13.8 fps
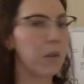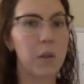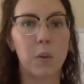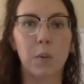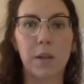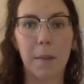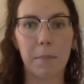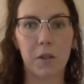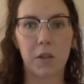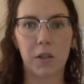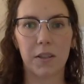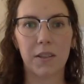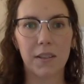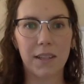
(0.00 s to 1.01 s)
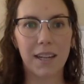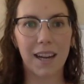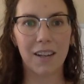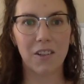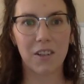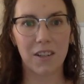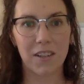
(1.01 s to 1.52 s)
two temperatures,
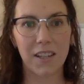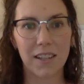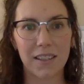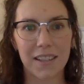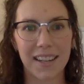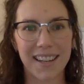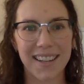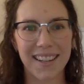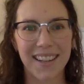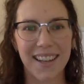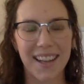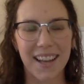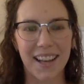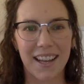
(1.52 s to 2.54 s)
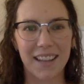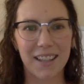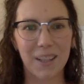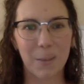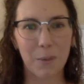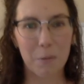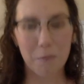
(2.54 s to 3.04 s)
Th and Tc. And
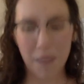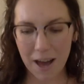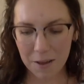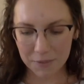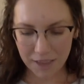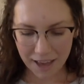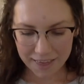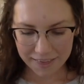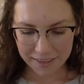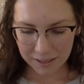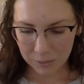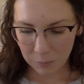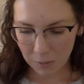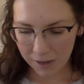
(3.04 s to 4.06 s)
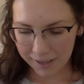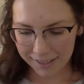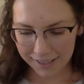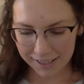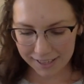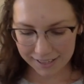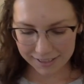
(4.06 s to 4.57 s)
so we found that this one
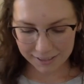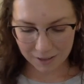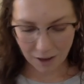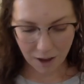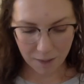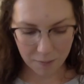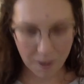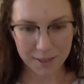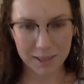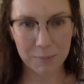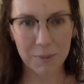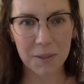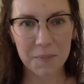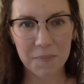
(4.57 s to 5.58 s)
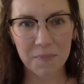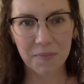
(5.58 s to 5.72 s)
is not possible.